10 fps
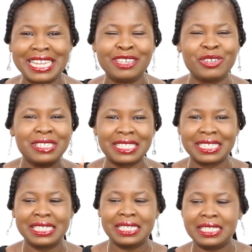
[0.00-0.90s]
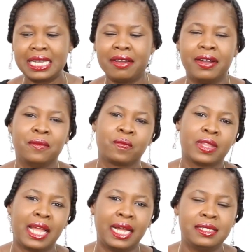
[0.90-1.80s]
They are just jara.
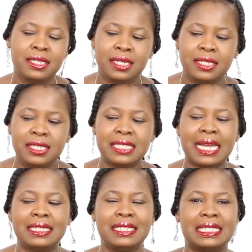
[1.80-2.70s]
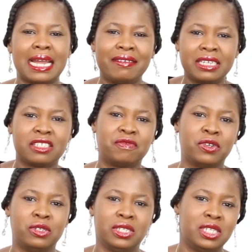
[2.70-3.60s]
And these are the jaras
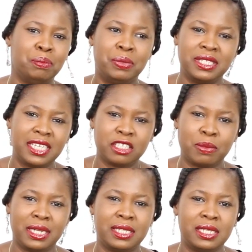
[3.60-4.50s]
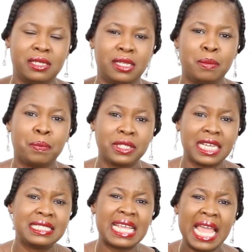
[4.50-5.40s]
for the business plan, the
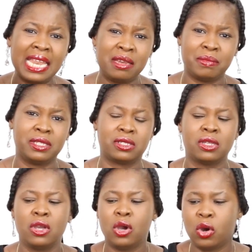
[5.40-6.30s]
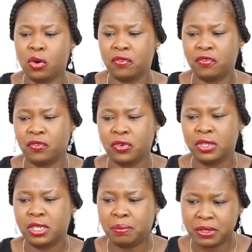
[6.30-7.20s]
important elements of
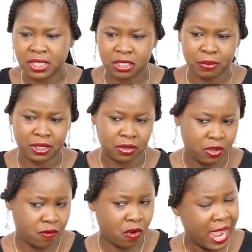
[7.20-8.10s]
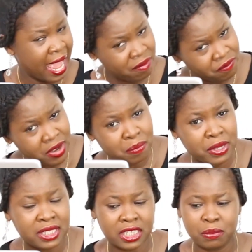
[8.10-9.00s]
the business plan. For every
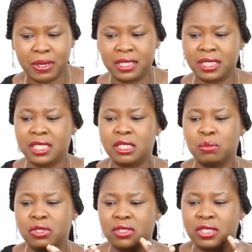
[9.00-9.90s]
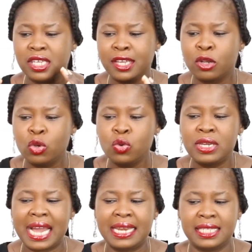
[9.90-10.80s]
business plan, it must
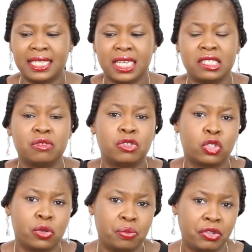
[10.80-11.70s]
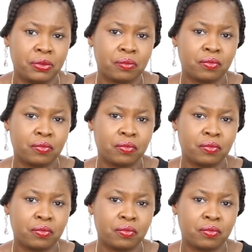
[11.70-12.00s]
include an executive summary.